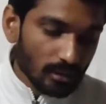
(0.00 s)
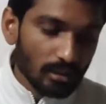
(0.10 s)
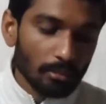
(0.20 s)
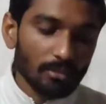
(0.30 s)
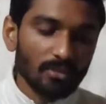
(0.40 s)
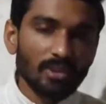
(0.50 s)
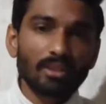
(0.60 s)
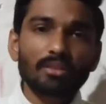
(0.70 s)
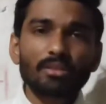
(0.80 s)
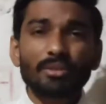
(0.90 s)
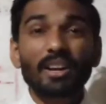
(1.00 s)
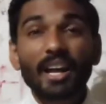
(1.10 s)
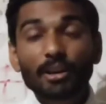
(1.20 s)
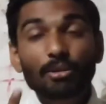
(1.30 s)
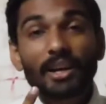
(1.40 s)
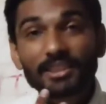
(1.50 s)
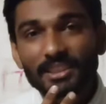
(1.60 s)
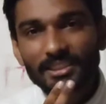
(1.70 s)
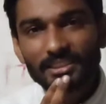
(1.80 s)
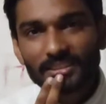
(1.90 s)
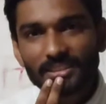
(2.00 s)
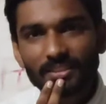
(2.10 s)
some glycolysis,